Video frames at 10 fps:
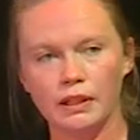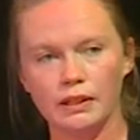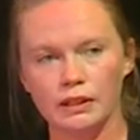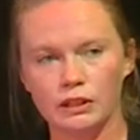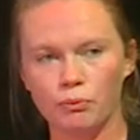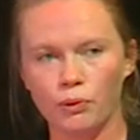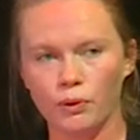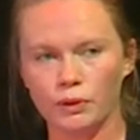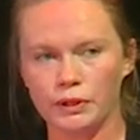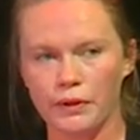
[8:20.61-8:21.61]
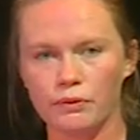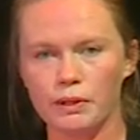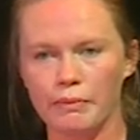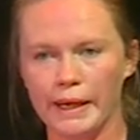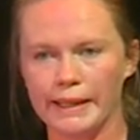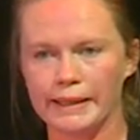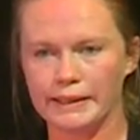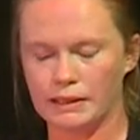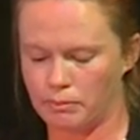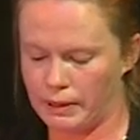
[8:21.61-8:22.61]
that supports the 3 main
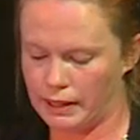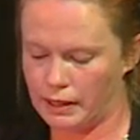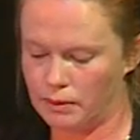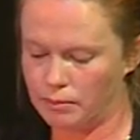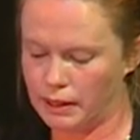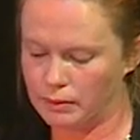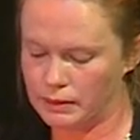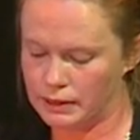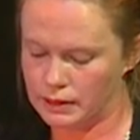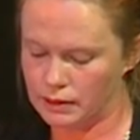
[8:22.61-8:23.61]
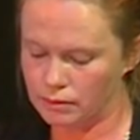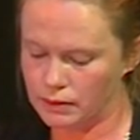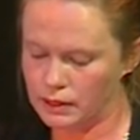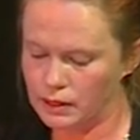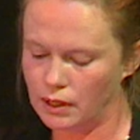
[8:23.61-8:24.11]
interbank payment systems.